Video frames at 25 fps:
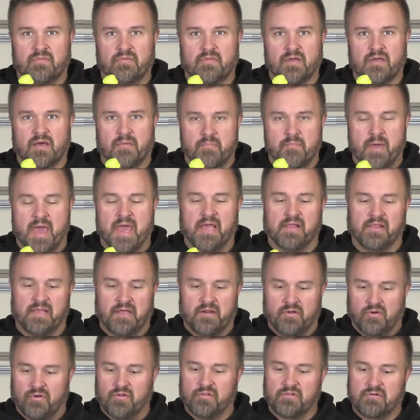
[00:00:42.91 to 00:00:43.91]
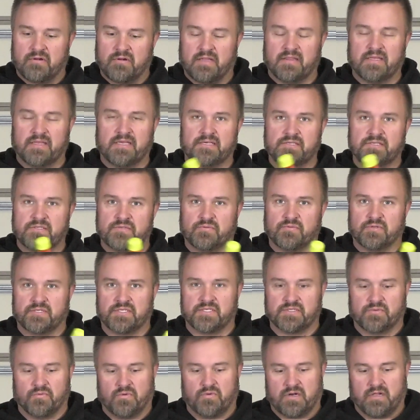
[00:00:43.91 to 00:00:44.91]
a Maglite holder on these, which
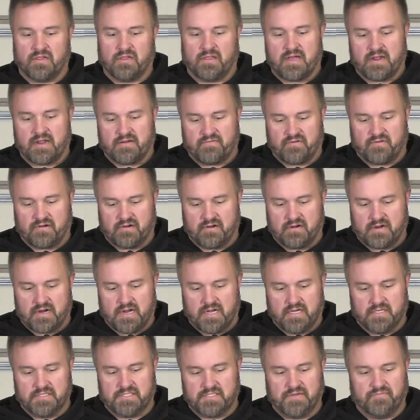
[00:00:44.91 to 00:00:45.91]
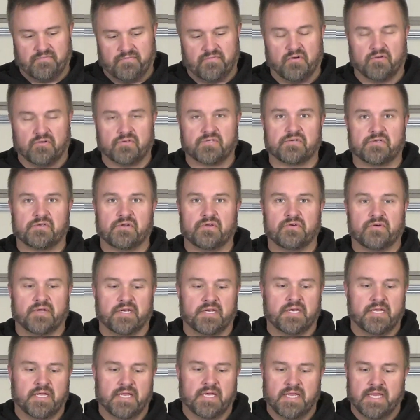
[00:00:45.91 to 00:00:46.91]
is what a lot of our Jeep folks are
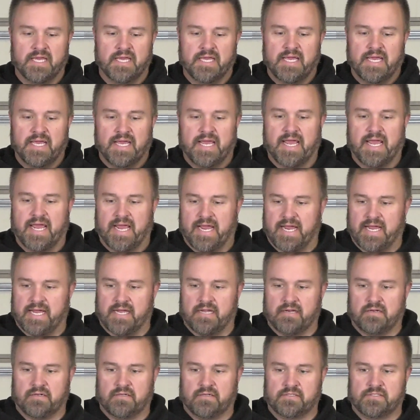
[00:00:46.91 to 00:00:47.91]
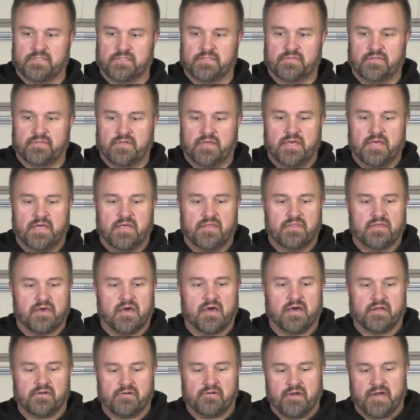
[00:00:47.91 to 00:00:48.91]
doing. And the
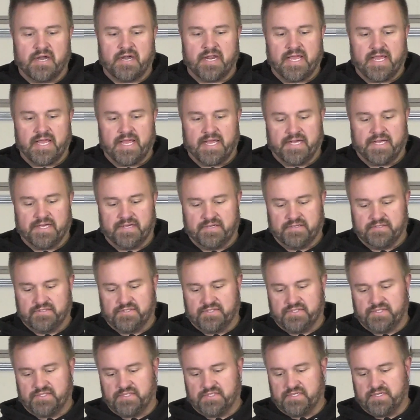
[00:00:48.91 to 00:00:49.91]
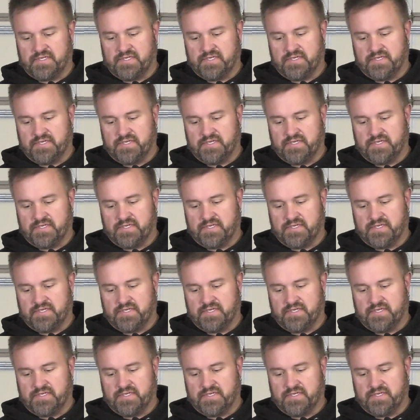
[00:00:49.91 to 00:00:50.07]
100 is,